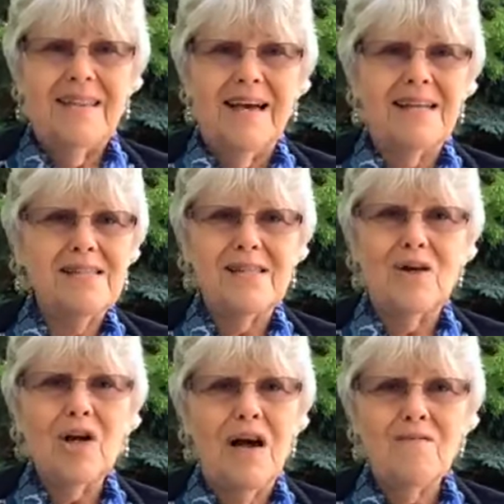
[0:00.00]
That's
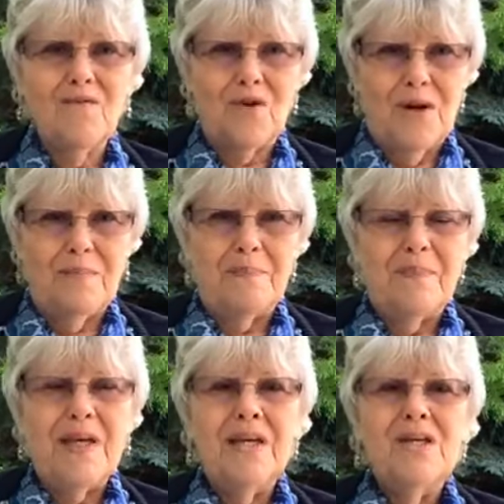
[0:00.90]
their come from.
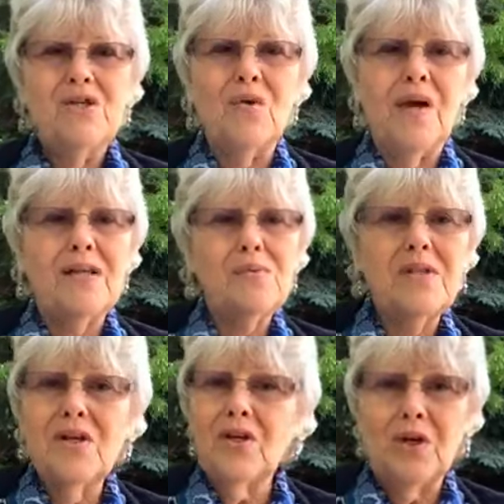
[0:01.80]
So that's
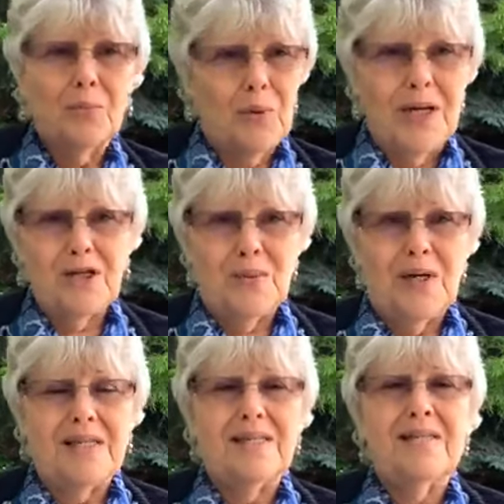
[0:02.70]
what they're going to bring to
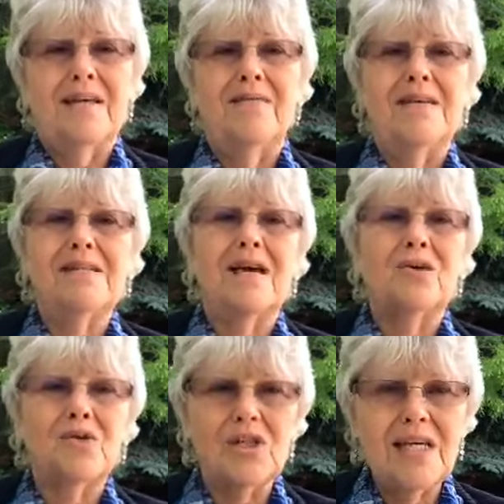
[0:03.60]
us this
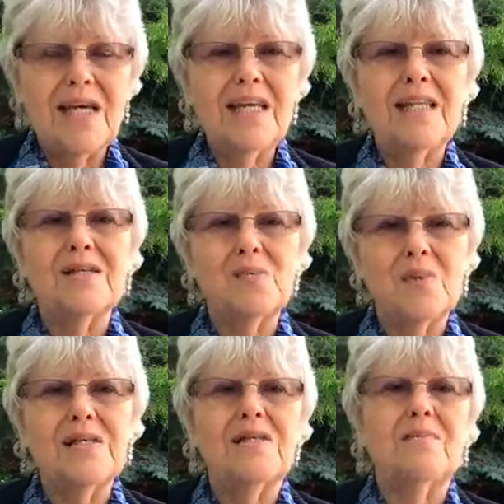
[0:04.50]
understanding, this
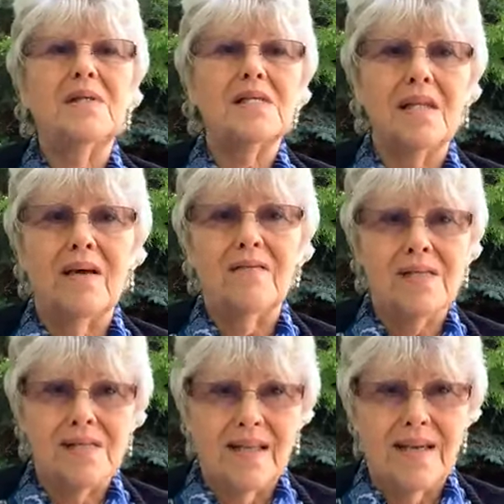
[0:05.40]
wisdom, this love,
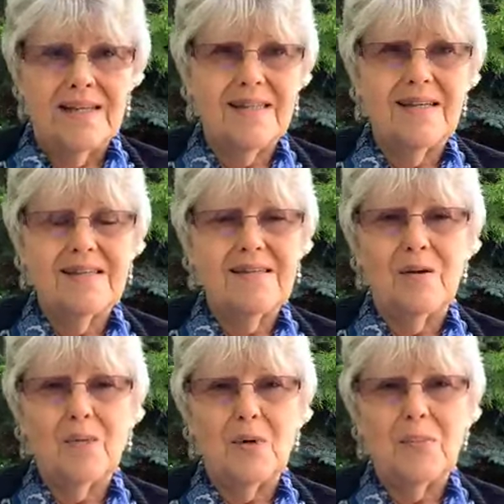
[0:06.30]
this light. That's their
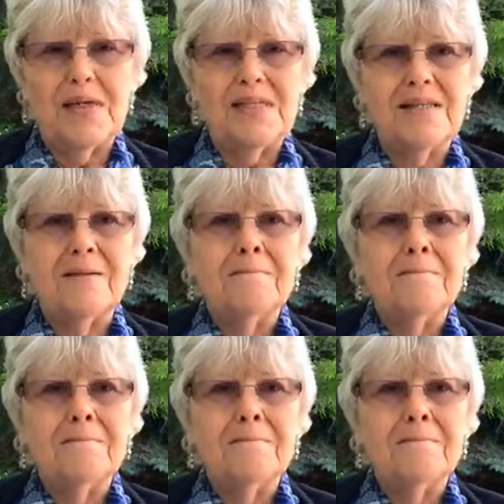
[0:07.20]
purpose.